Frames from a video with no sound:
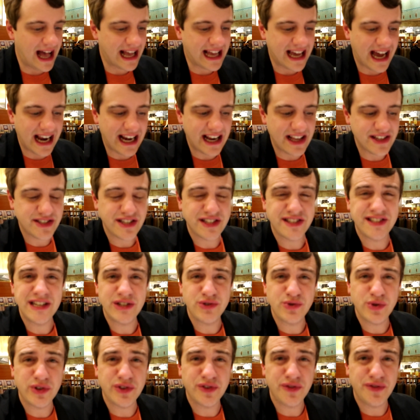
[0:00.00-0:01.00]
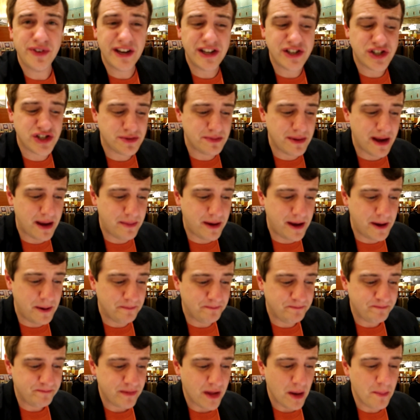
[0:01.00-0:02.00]
kind of has a citrus finish maybe,
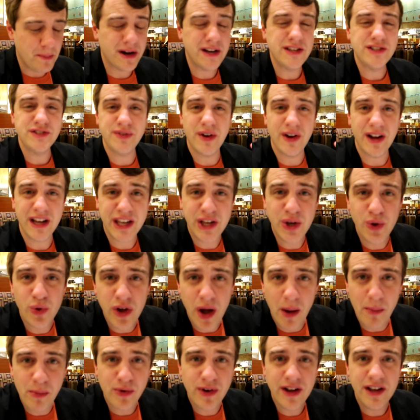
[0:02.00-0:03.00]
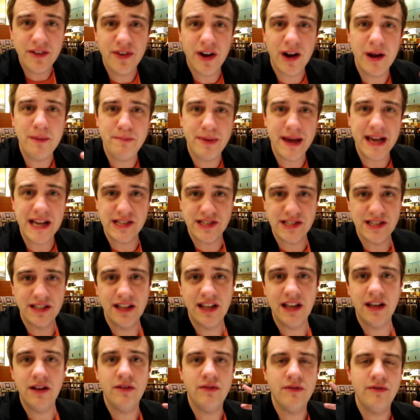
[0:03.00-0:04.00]
but it's very cucumbery, very
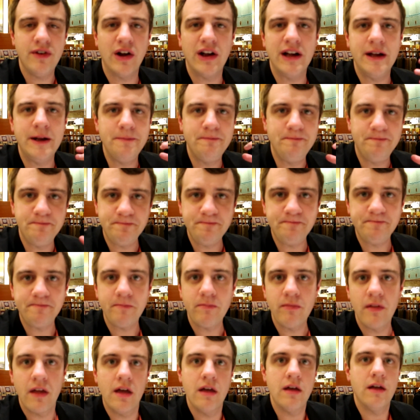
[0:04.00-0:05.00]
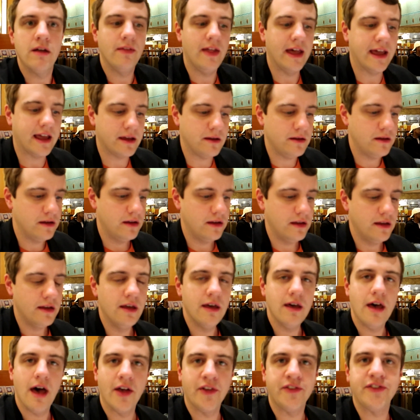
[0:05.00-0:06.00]
basil-y, very like
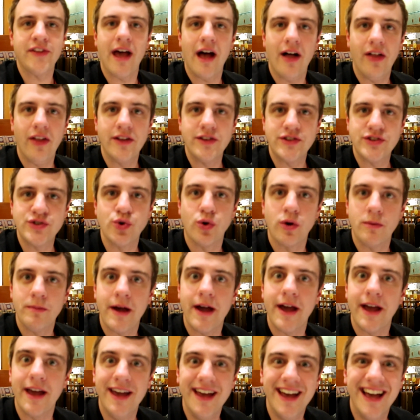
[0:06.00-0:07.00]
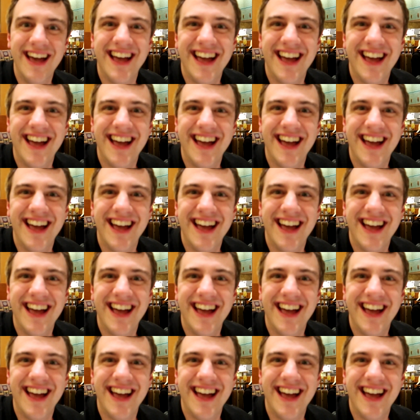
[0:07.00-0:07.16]
a salad sorbet.